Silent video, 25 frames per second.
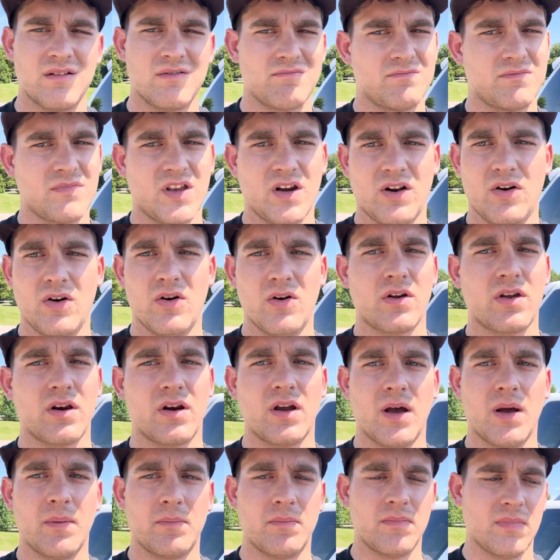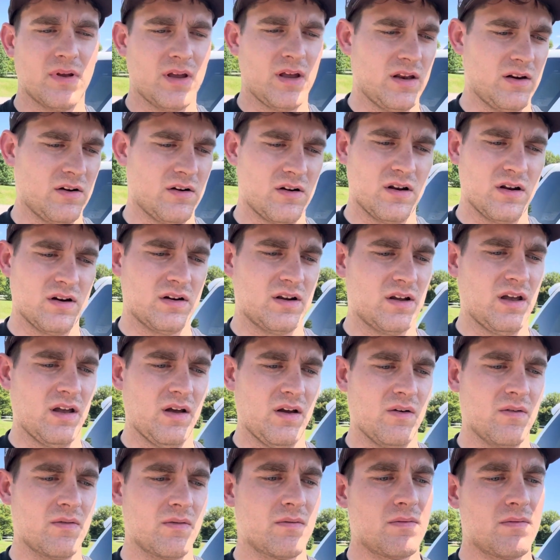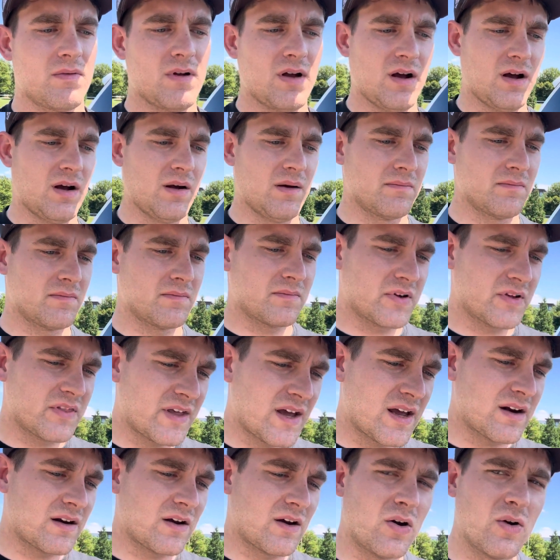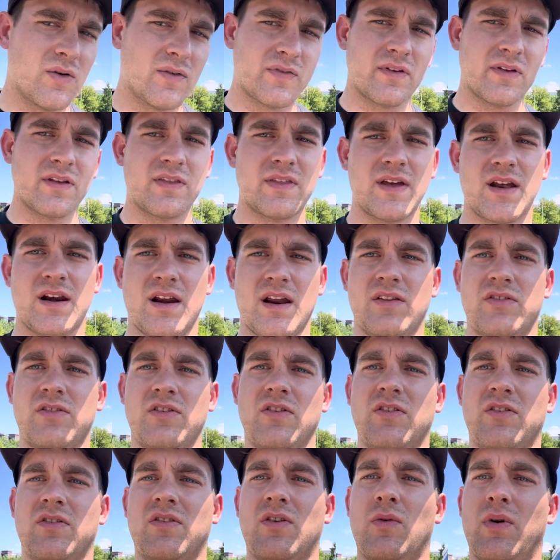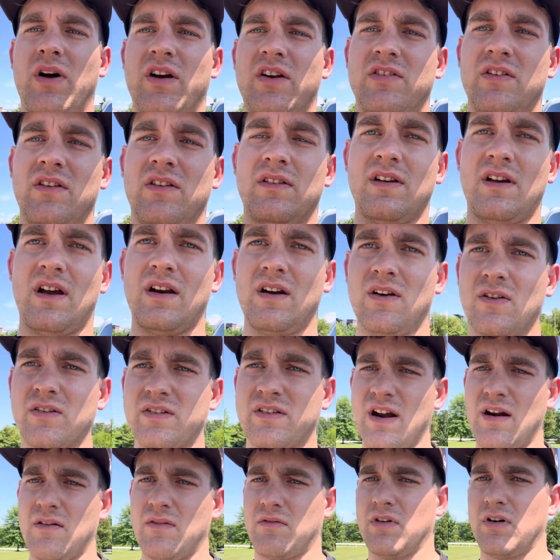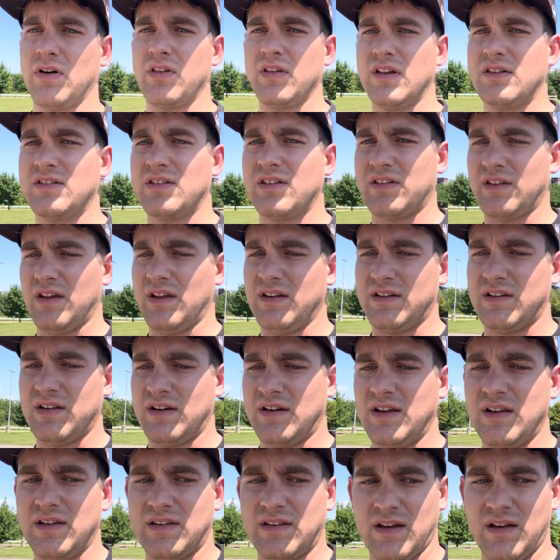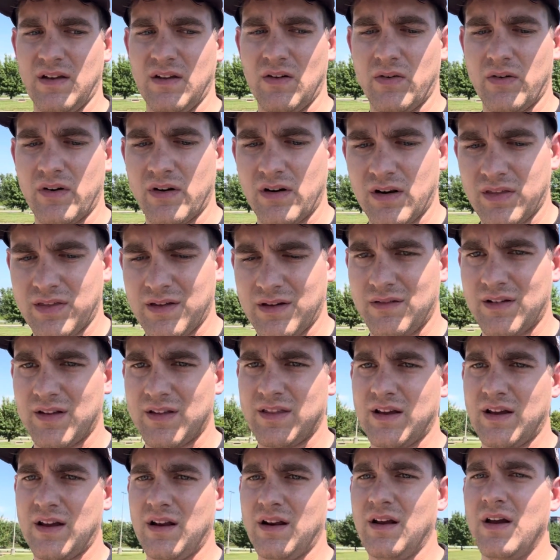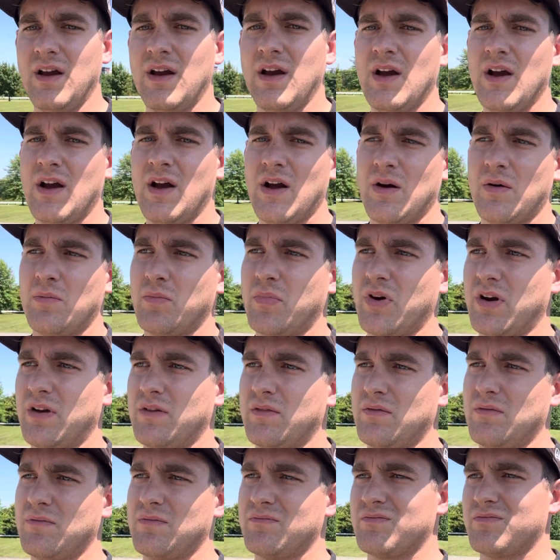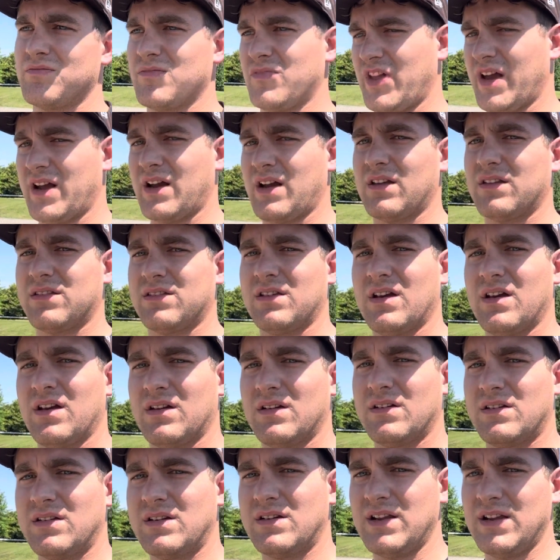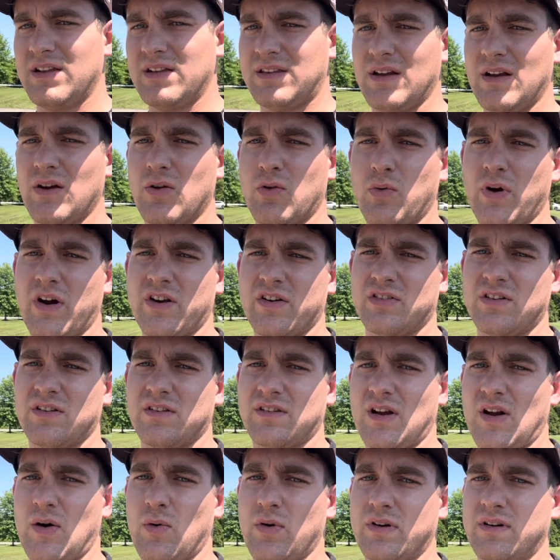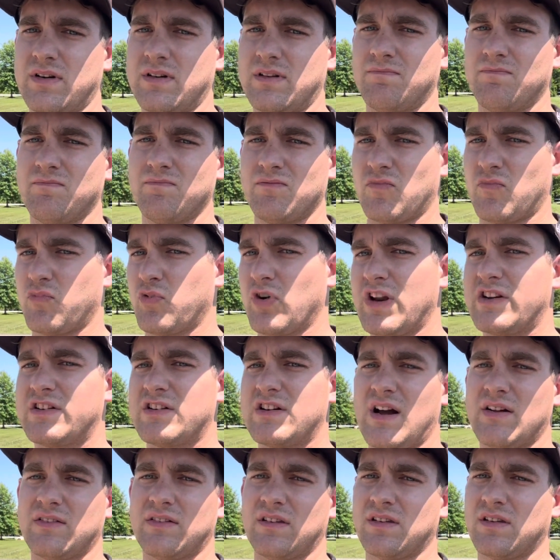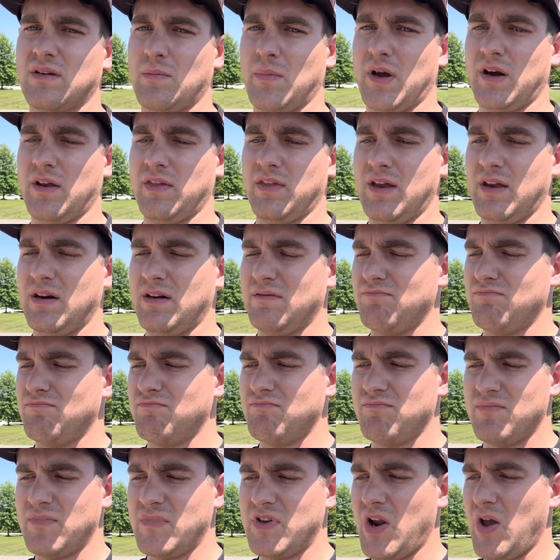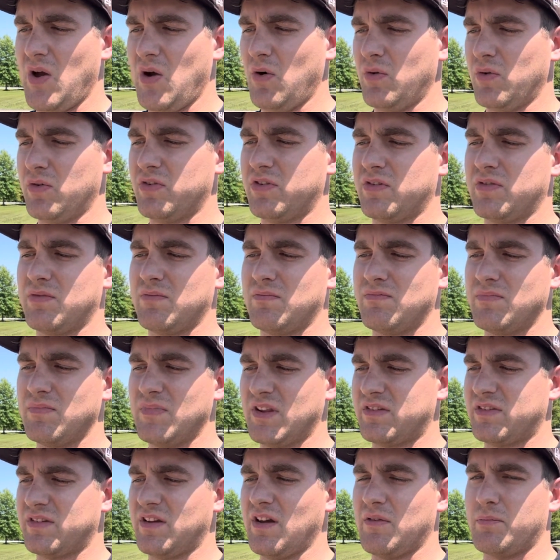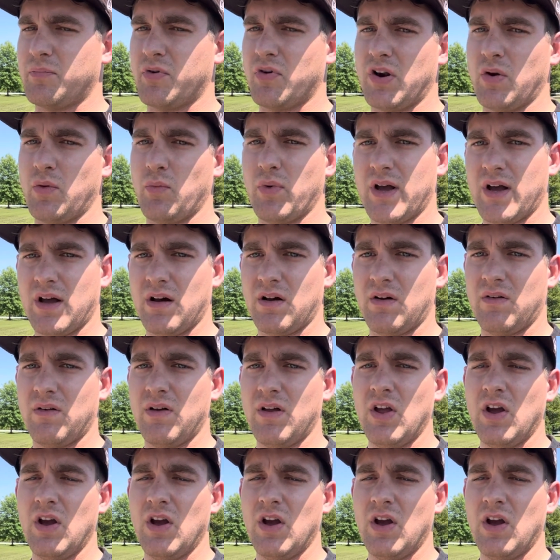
you know, hook it up, and you're good to go. But hopefully that answers questions. I know it's not really just into detail or anything like that, but like I said, detailed questions, I would reach out to somebody that knows this stuff pretty well,